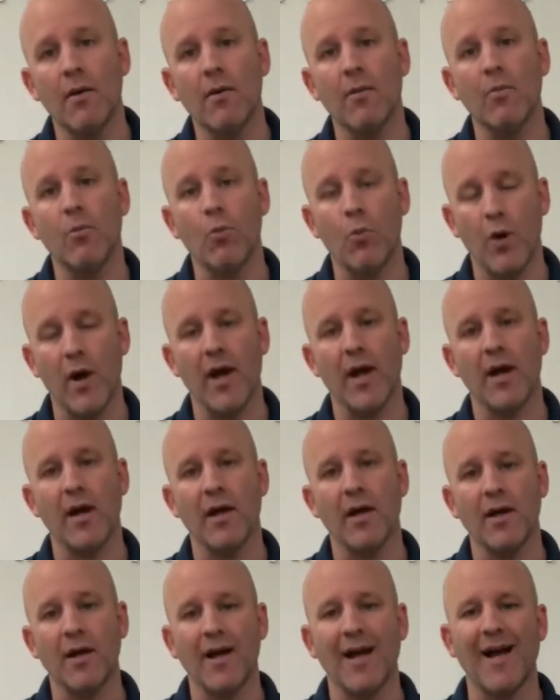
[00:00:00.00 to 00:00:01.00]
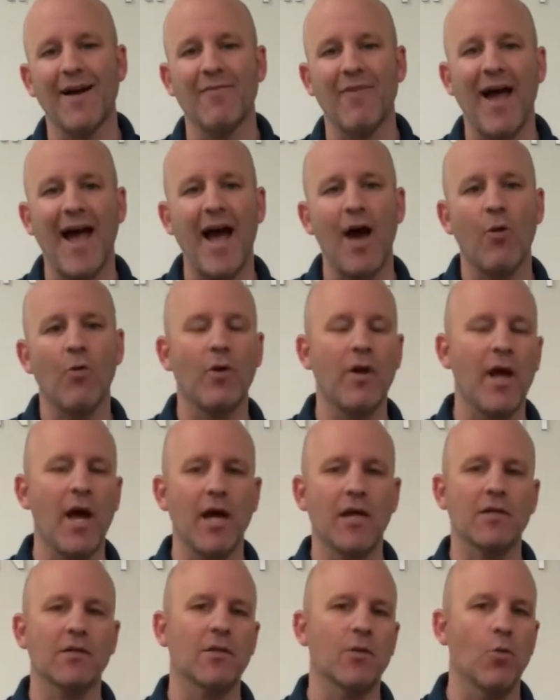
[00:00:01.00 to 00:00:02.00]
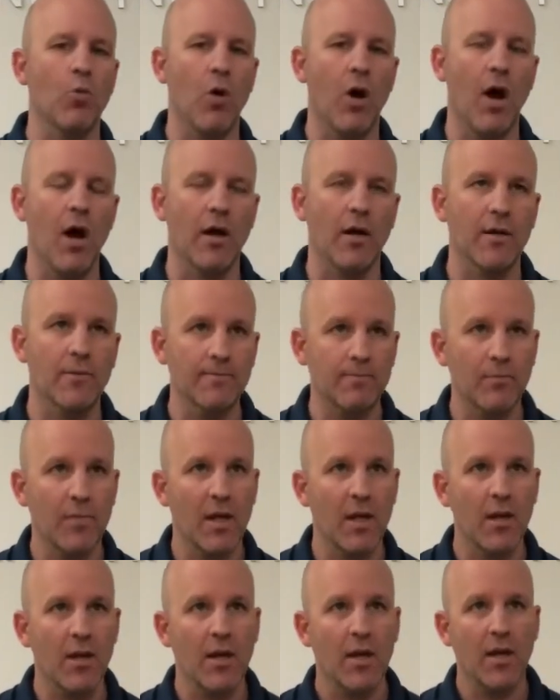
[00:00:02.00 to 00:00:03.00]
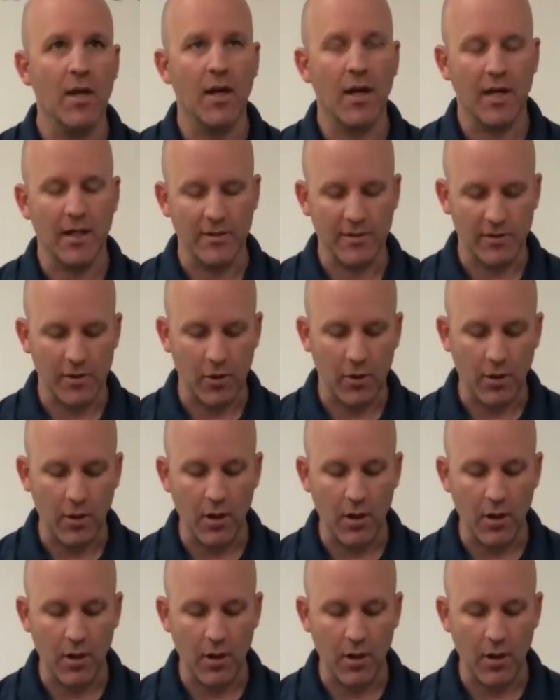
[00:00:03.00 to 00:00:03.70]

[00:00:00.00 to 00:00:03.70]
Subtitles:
way of how we actually walk. And so